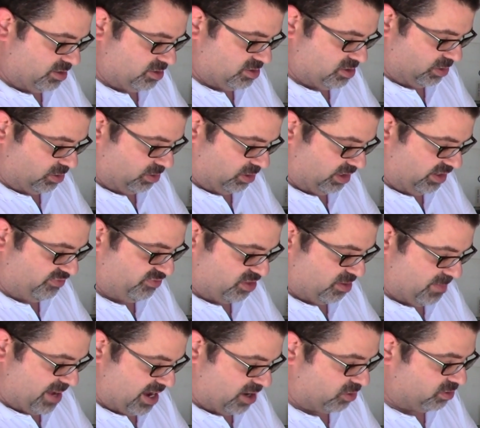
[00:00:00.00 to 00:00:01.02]
to lift
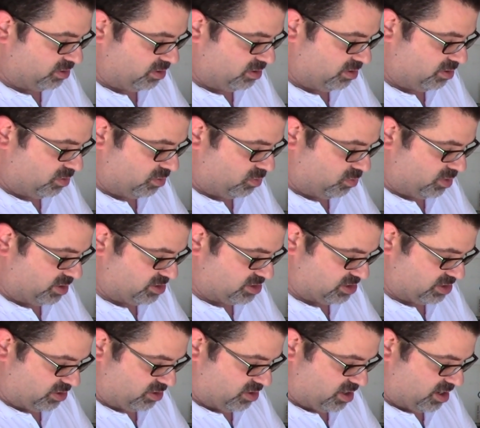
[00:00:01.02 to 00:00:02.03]
them out once
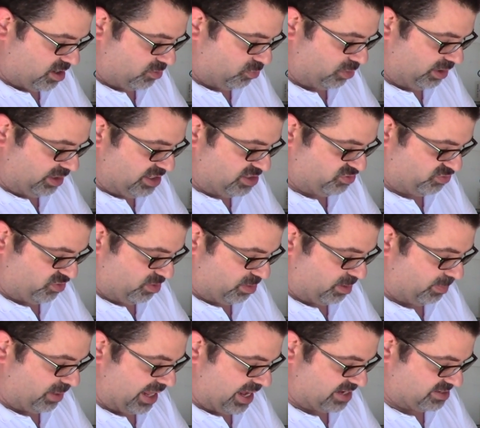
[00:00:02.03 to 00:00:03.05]
they're released from the
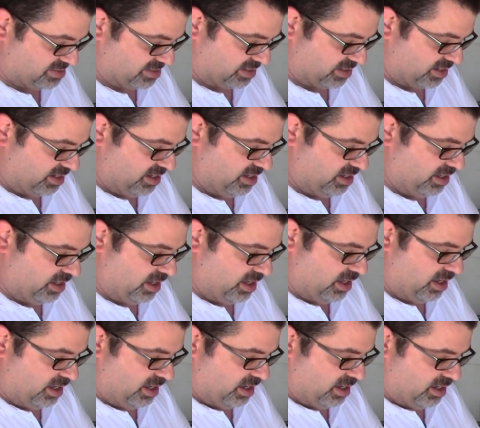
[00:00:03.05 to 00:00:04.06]
plastic.
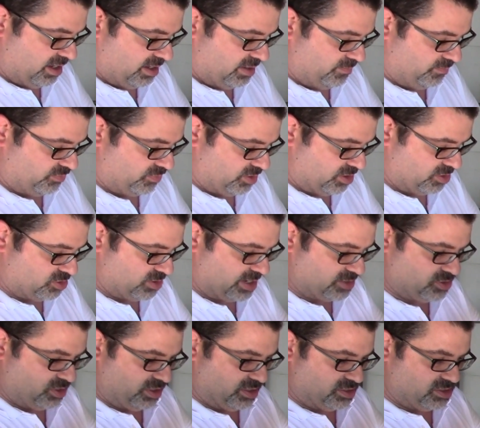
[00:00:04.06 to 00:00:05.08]
So
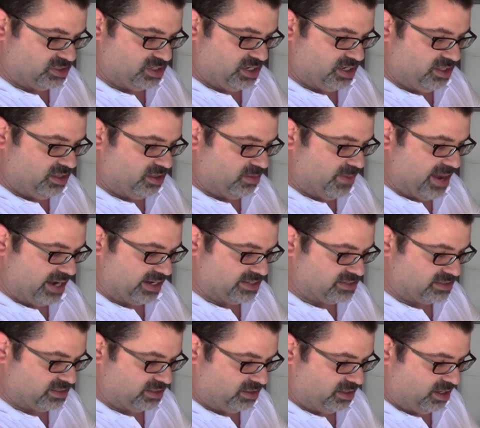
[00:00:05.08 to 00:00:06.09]
as you can see, the
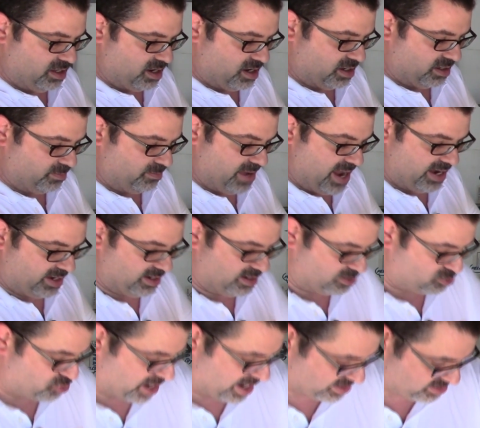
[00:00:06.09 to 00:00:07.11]
magnet
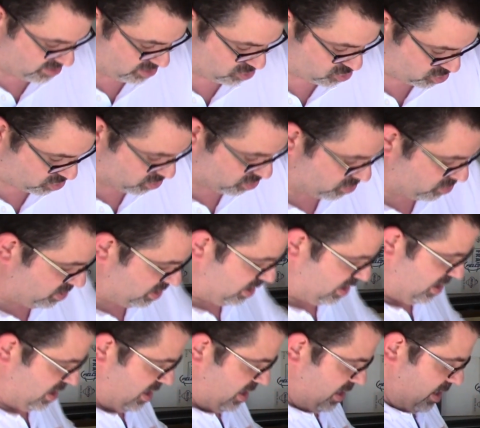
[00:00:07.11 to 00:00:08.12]
attracts the screw
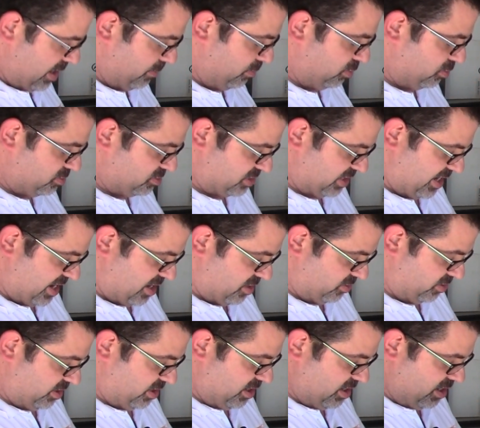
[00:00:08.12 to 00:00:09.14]
and pulls it
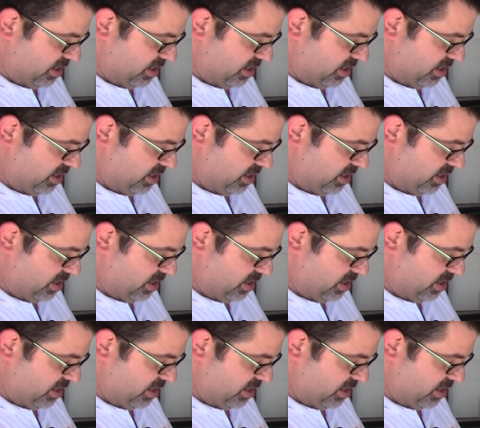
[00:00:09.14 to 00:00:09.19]
out.